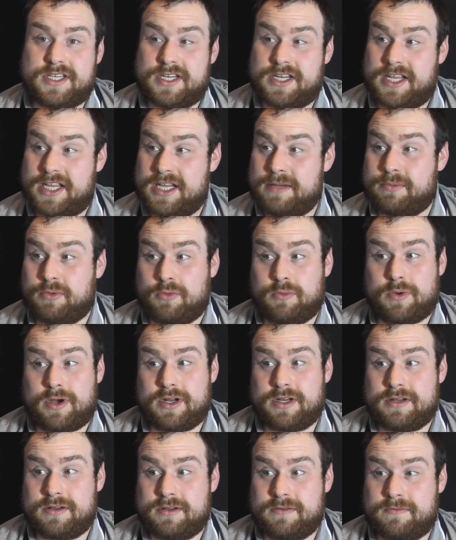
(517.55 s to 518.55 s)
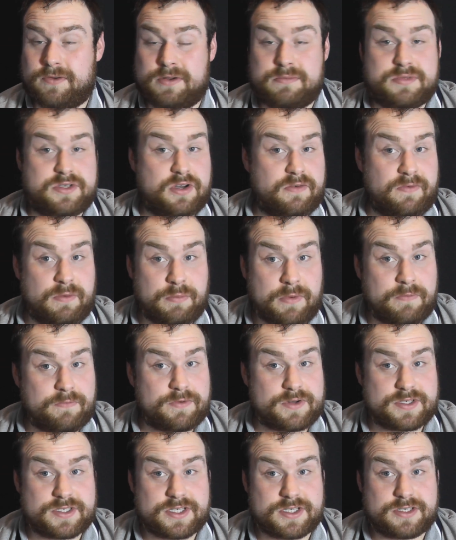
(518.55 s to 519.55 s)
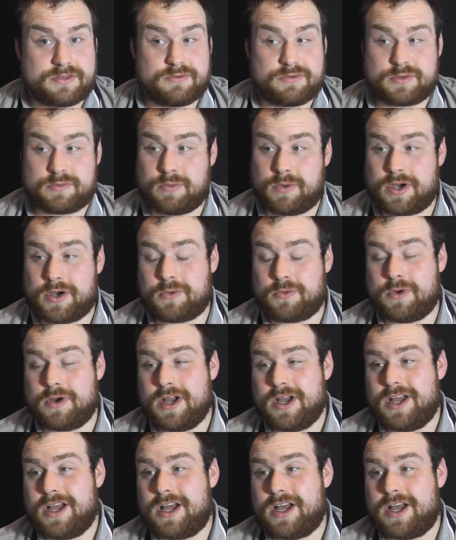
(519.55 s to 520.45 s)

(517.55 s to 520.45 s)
and he bought one for himself and one for his sister as well.